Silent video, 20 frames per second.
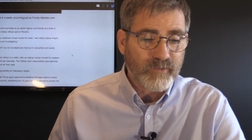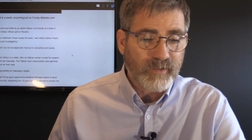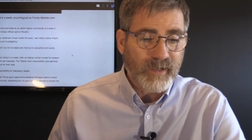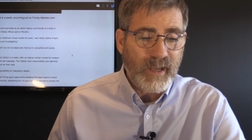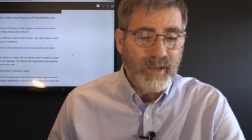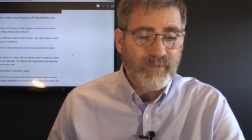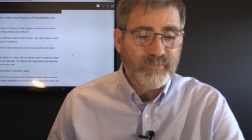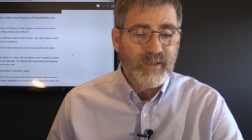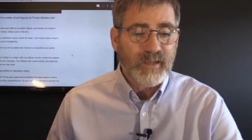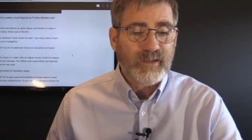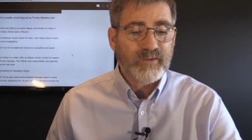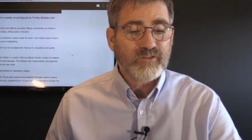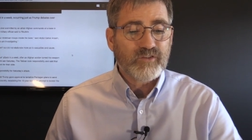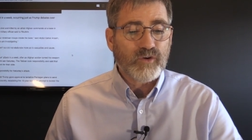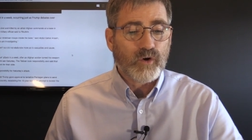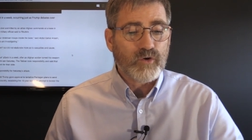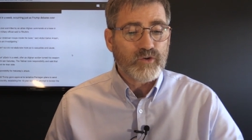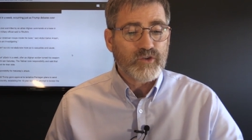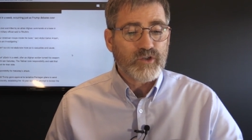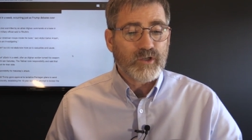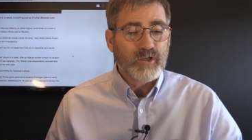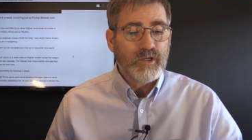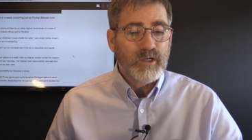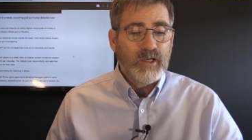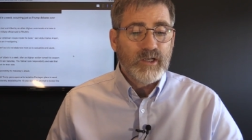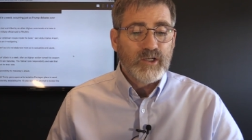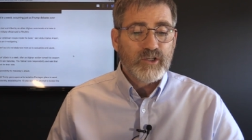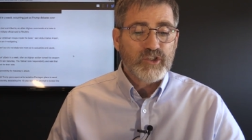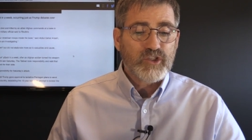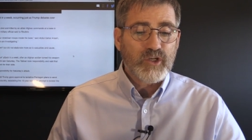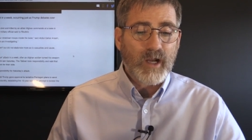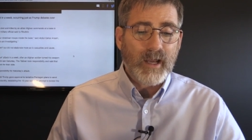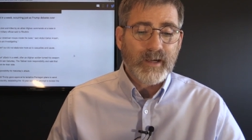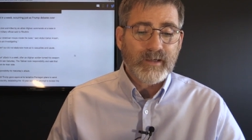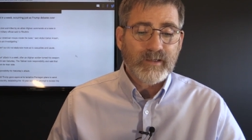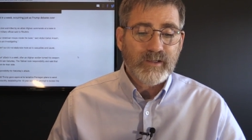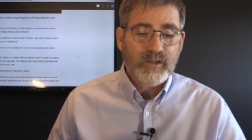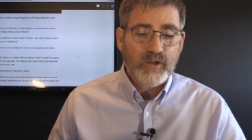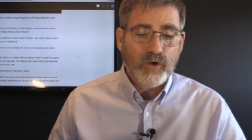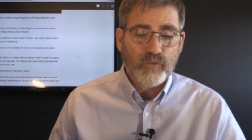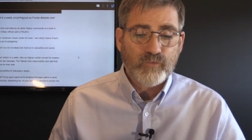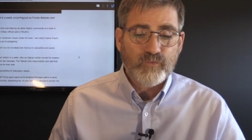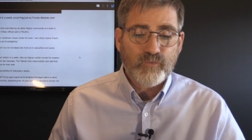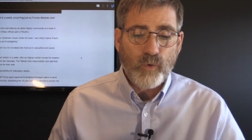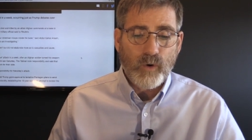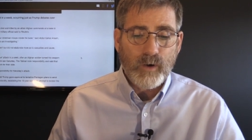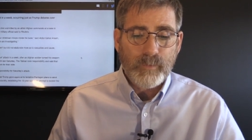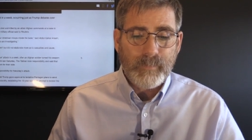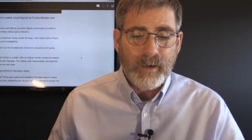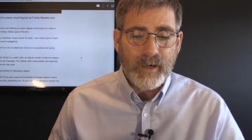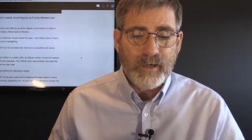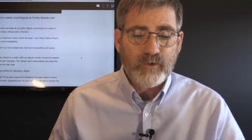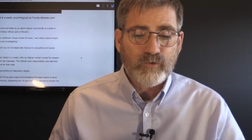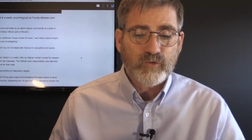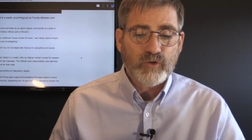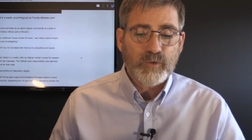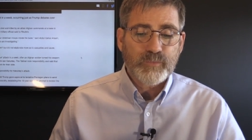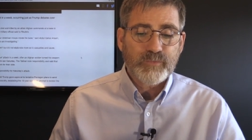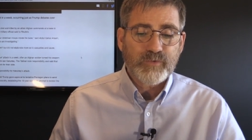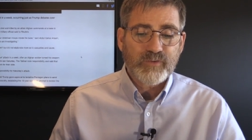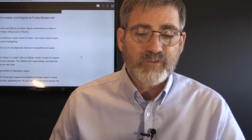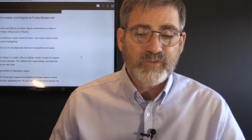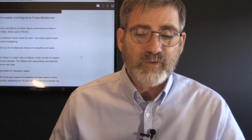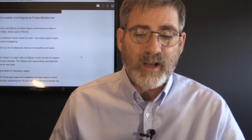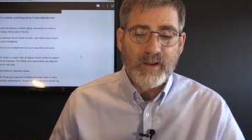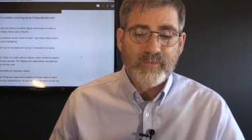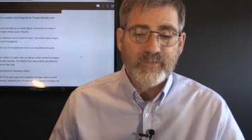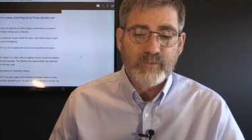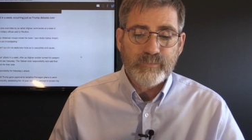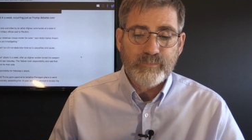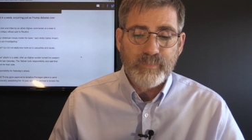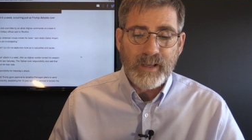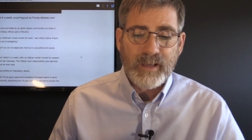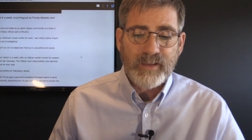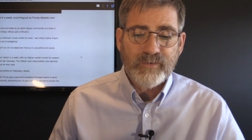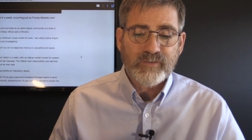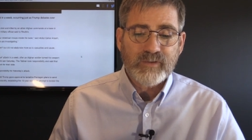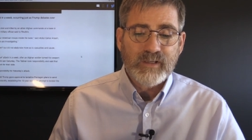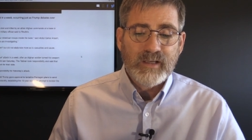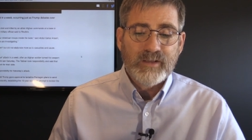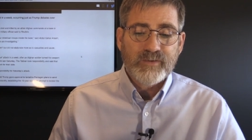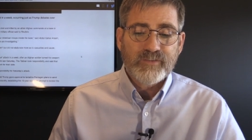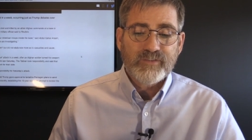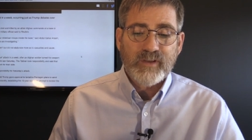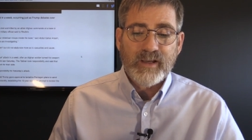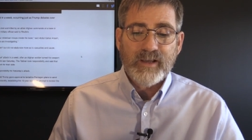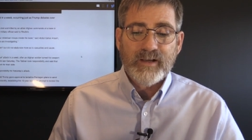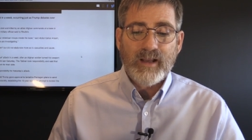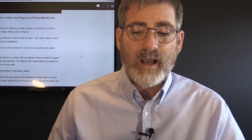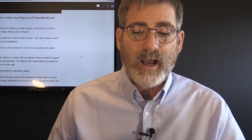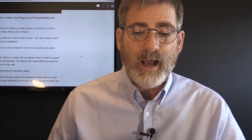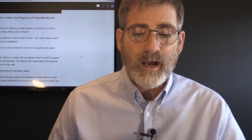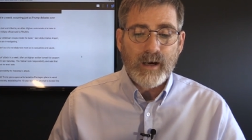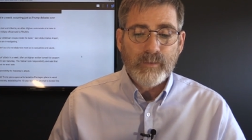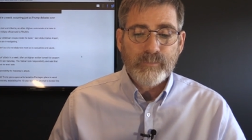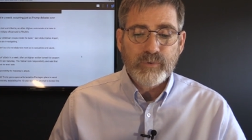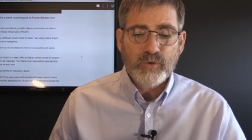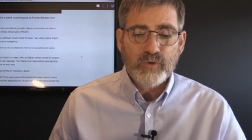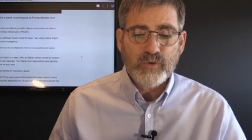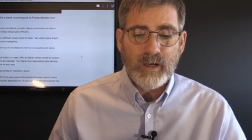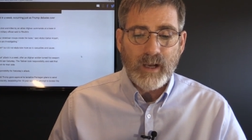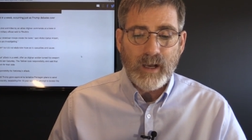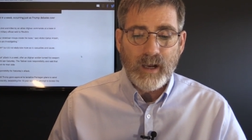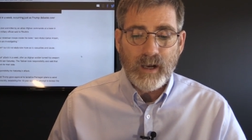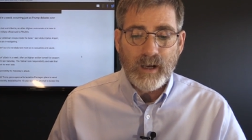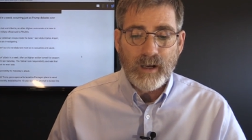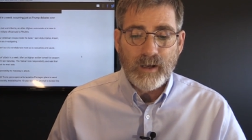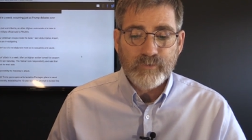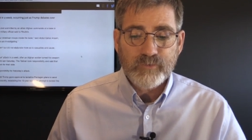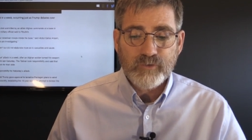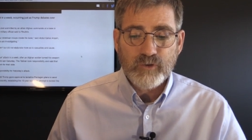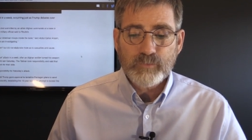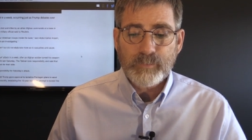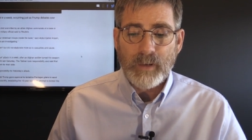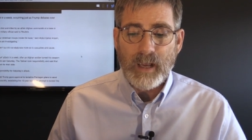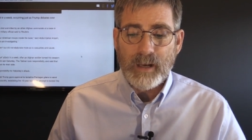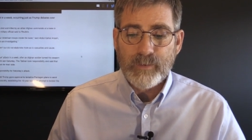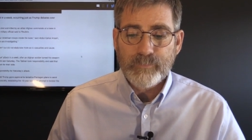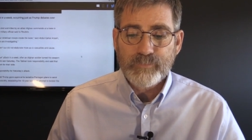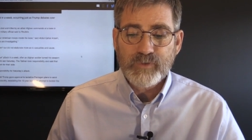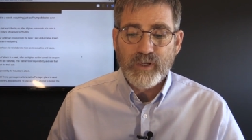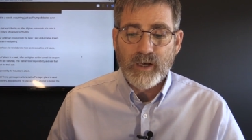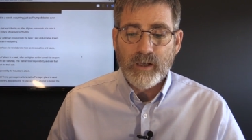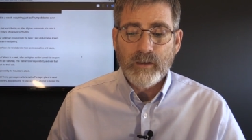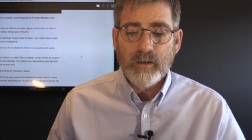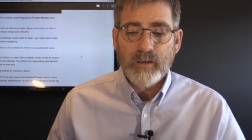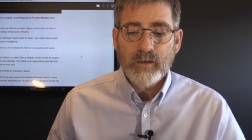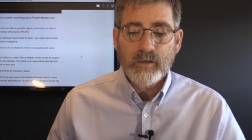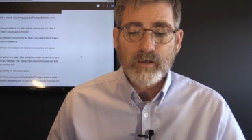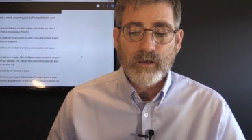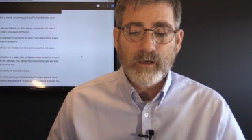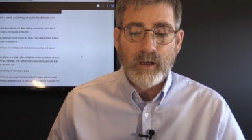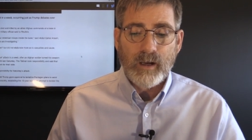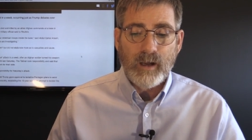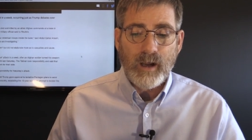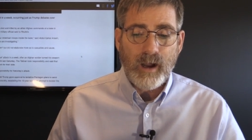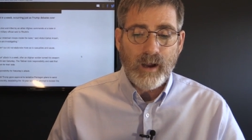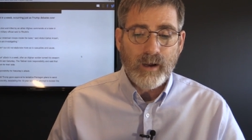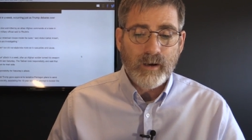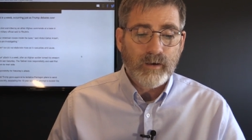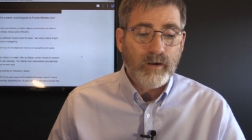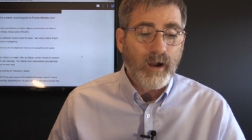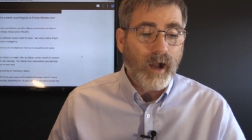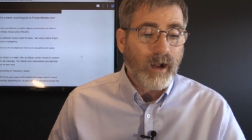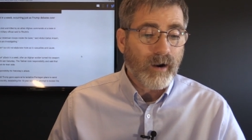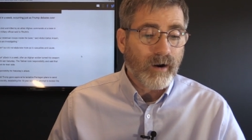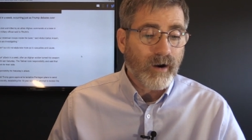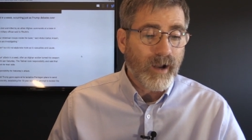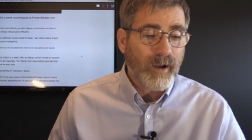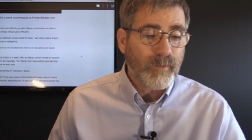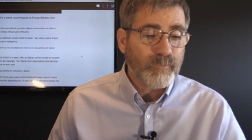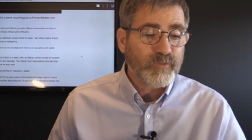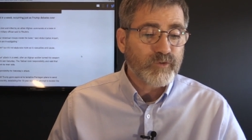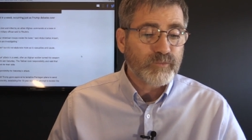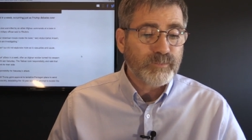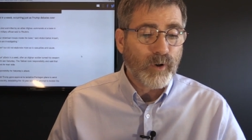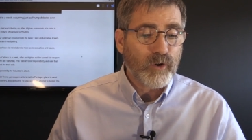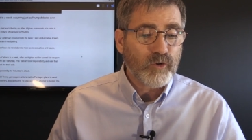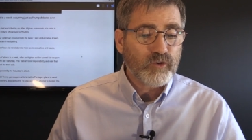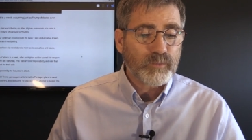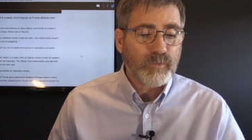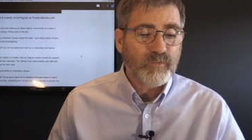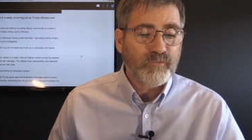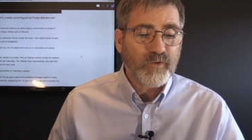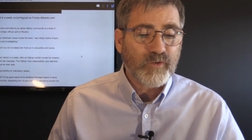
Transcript: An Afghan soldier shot and killed four American troops inside the base, said Abu, uh, excuse me, Abdul Ka'ar Aram, spokesman